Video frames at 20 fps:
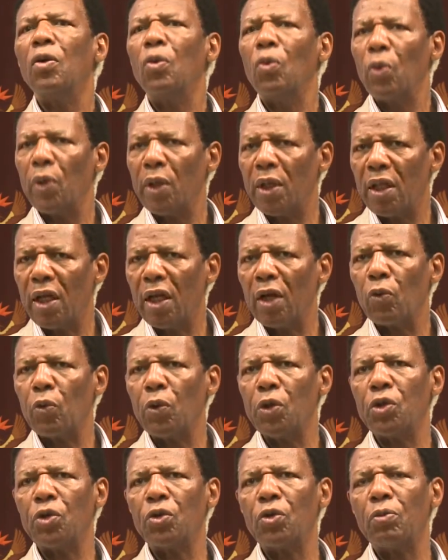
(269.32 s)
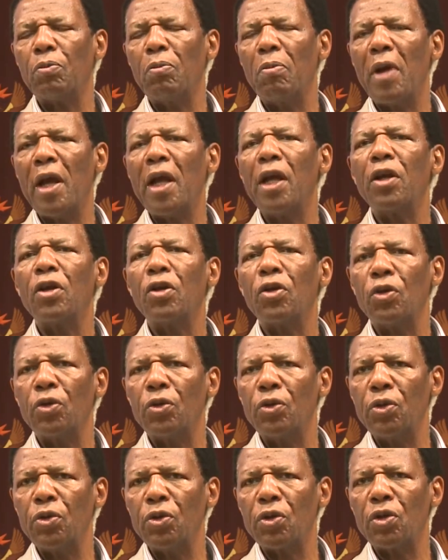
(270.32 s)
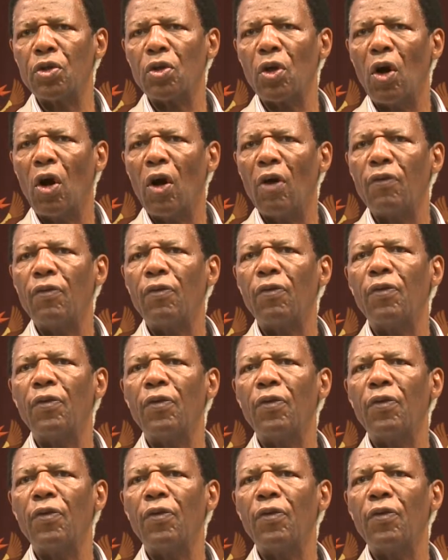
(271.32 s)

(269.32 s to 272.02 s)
We think we should make use of